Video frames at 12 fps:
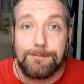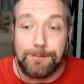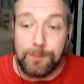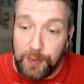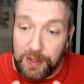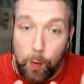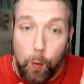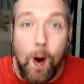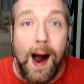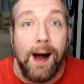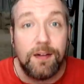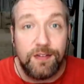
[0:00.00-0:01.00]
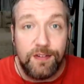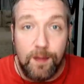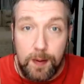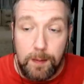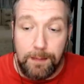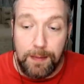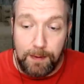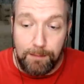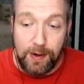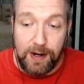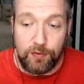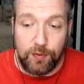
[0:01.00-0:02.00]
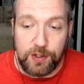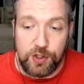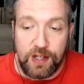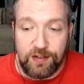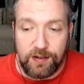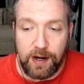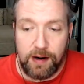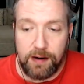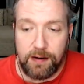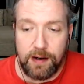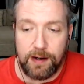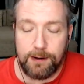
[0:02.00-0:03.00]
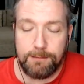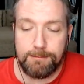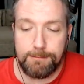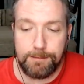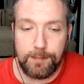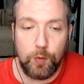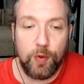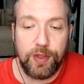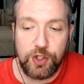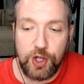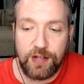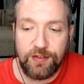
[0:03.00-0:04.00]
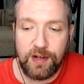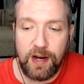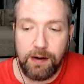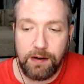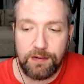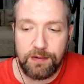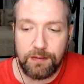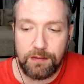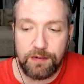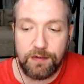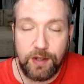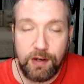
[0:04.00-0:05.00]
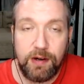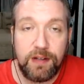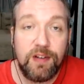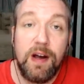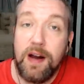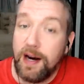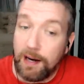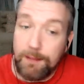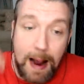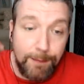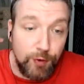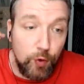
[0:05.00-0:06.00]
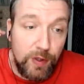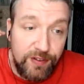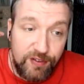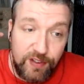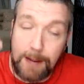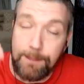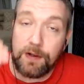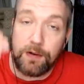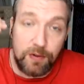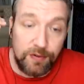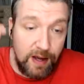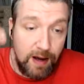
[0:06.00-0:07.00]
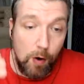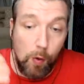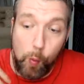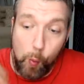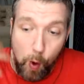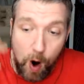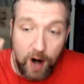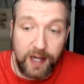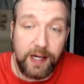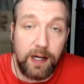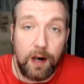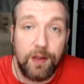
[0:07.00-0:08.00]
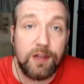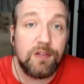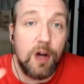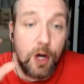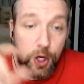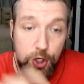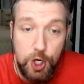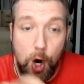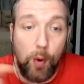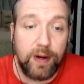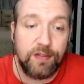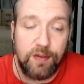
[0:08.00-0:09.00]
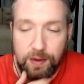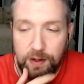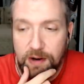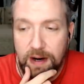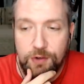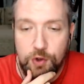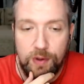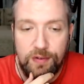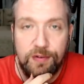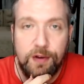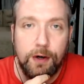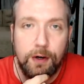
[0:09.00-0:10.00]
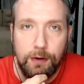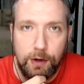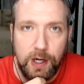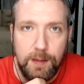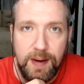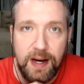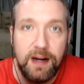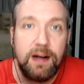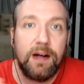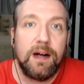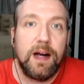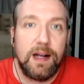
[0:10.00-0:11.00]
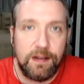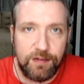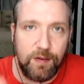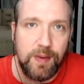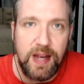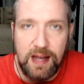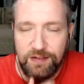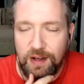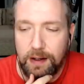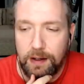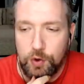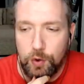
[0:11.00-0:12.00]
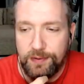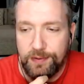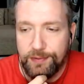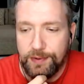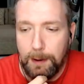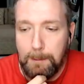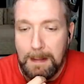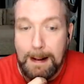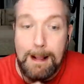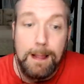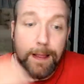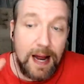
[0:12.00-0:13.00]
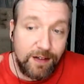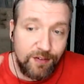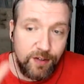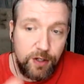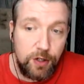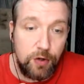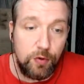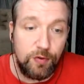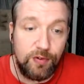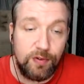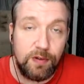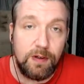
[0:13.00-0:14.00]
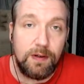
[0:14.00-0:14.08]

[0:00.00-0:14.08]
Been a while since I've been impressed with the Jason Aaron uh, with the Jason Aaron series, and I'm absolutely skeptical as hell walking in on this, knowing some of the creative choices that they're, they're going to make and some of the aesthetic choices. So that's the news.